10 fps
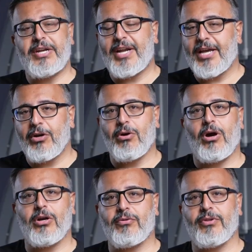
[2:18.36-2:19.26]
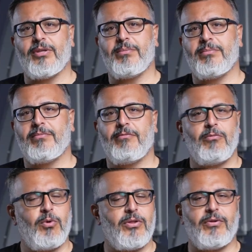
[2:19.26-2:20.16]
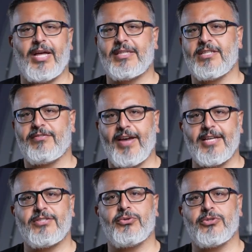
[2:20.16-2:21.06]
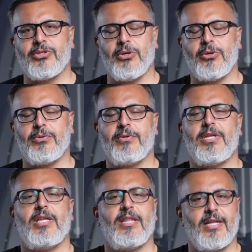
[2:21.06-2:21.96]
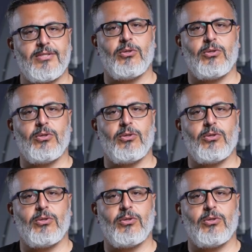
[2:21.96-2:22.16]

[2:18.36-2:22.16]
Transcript: irregular heart rhythm, whether that is fast or slow, that's